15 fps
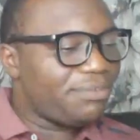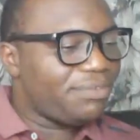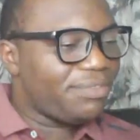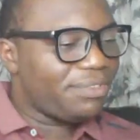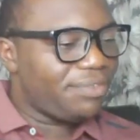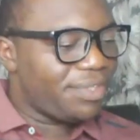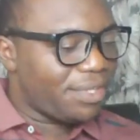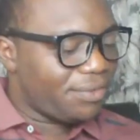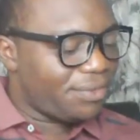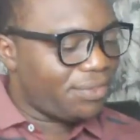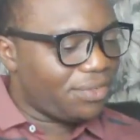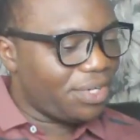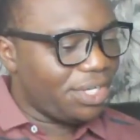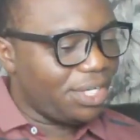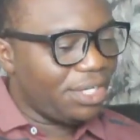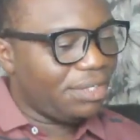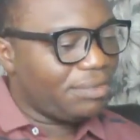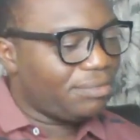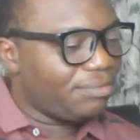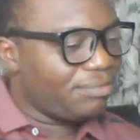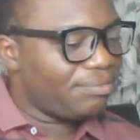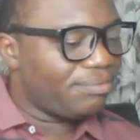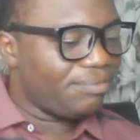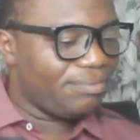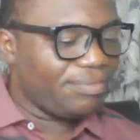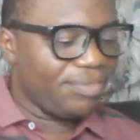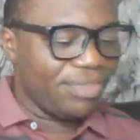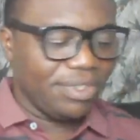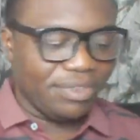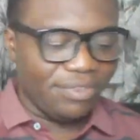53,
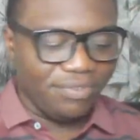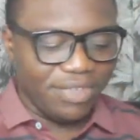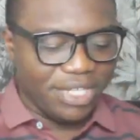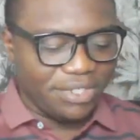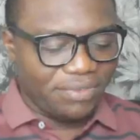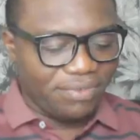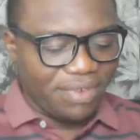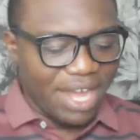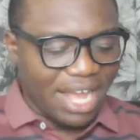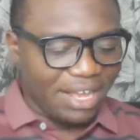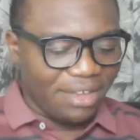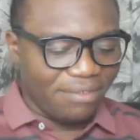verse 5.